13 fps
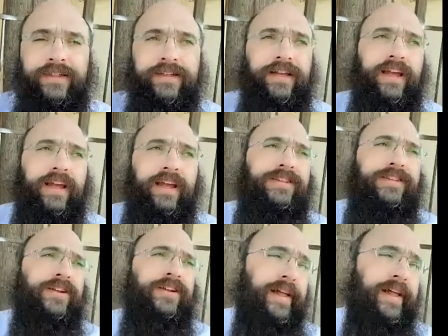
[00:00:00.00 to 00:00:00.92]
He
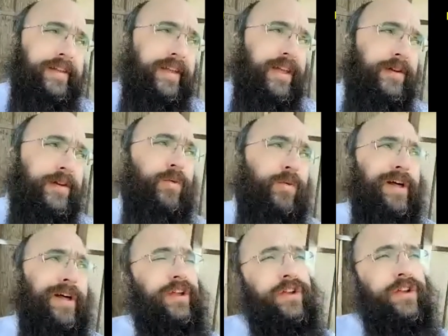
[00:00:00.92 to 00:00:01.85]
starts telling him, "Well,
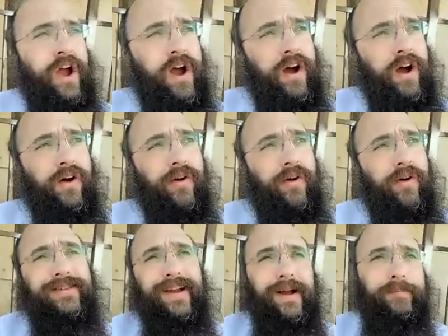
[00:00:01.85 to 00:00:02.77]
it's
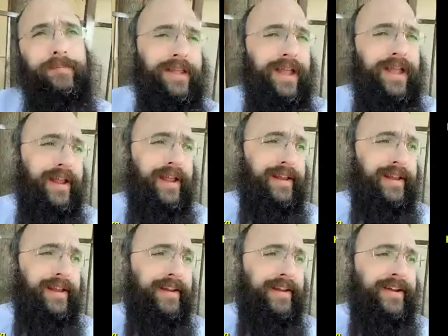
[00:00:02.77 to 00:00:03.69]

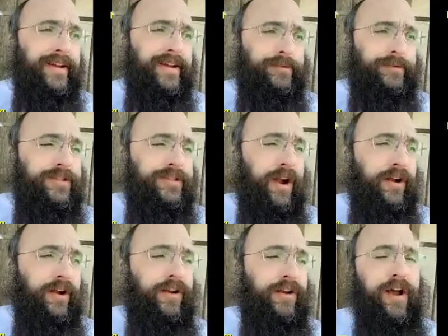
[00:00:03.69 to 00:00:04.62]
complicated. We
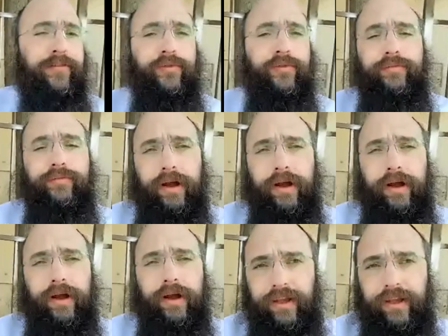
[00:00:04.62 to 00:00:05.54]
started off with
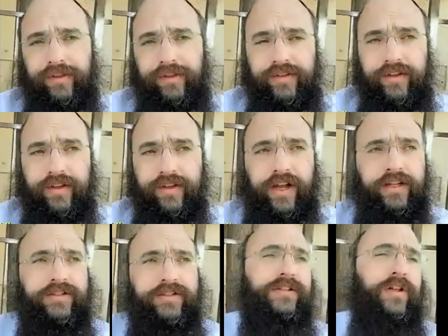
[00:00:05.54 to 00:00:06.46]
monkeys,
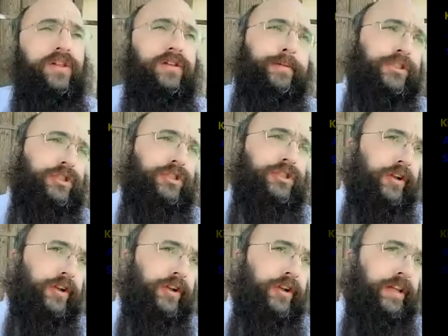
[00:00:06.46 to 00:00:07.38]
and slowly but
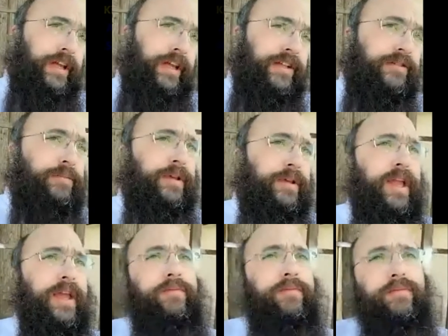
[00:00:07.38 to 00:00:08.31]
surely it
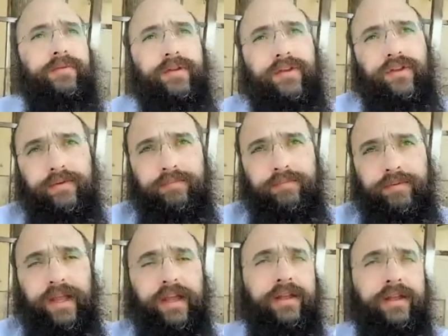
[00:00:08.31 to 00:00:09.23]
became human
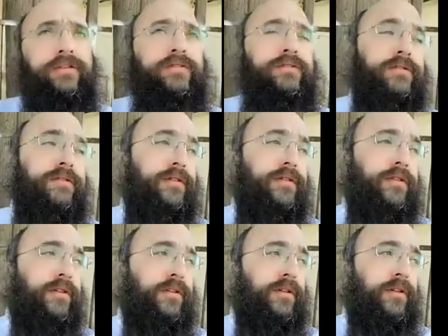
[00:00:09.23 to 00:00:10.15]
beings."
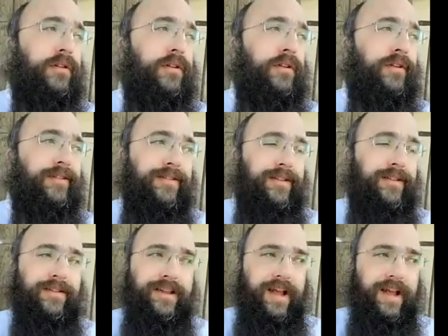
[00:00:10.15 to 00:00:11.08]

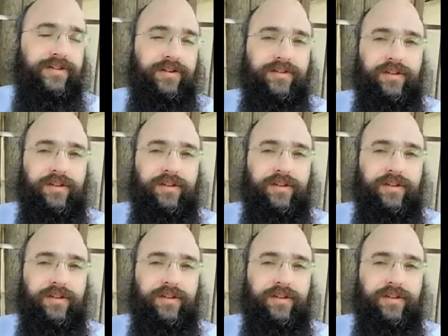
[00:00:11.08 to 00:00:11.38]
This answer